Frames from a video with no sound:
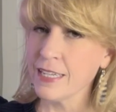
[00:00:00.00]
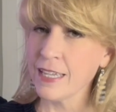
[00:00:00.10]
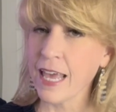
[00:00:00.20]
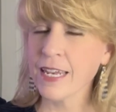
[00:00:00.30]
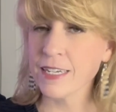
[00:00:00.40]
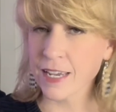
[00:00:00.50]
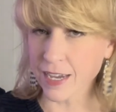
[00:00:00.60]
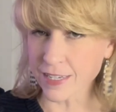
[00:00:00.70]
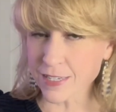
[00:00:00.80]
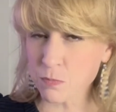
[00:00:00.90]
and
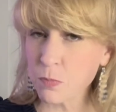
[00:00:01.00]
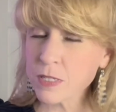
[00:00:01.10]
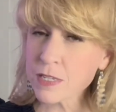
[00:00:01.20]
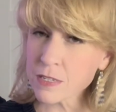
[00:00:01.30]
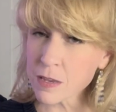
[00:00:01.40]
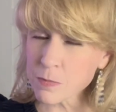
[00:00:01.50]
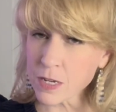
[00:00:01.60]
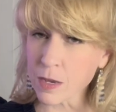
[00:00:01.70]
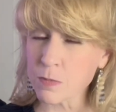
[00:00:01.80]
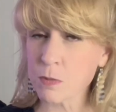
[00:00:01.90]
nice, but
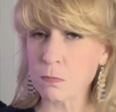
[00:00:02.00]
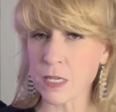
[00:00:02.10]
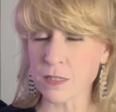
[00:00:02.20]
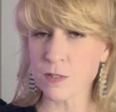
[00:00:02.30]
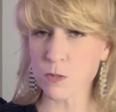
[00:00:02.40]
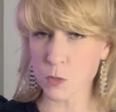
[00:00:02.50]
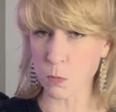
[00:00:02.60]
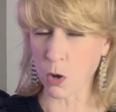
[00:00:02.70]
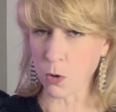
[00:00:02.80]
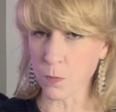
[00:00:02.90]
sometimes it means
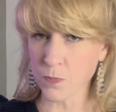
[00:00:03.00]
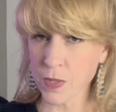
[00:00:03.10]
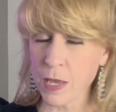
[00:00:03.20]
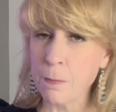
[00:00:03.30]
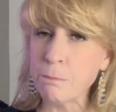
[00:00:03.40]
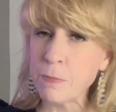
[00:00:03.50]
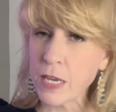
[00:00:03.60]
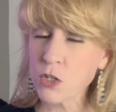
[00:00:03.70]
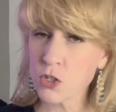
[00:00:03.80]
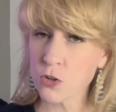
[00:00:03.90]
small.
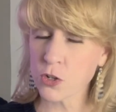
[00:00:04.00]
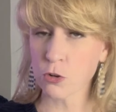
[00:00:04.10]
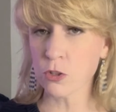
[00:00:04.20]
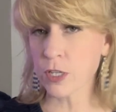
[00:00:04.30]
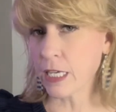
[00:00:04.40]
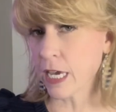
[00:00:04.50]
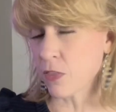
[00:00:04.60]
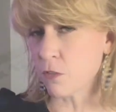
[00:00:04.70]
Make sure you're looking at the